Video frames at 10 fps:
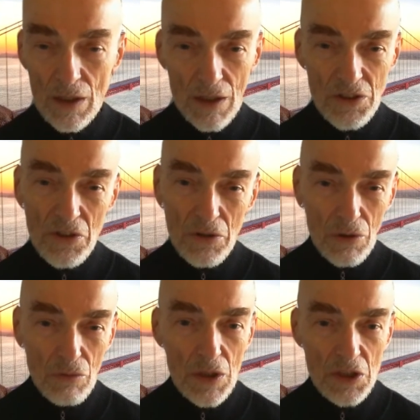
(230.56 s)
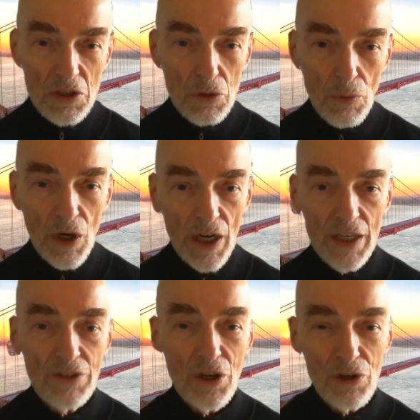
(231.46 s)
Let's look at the reasons why,
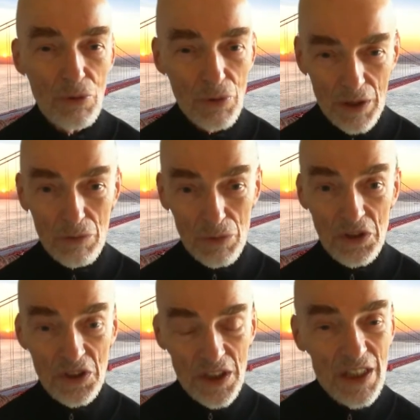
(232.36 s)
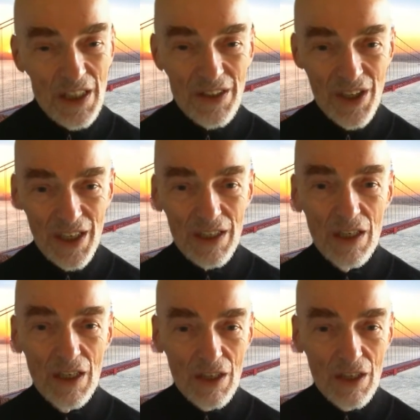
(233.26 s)
and we'll see that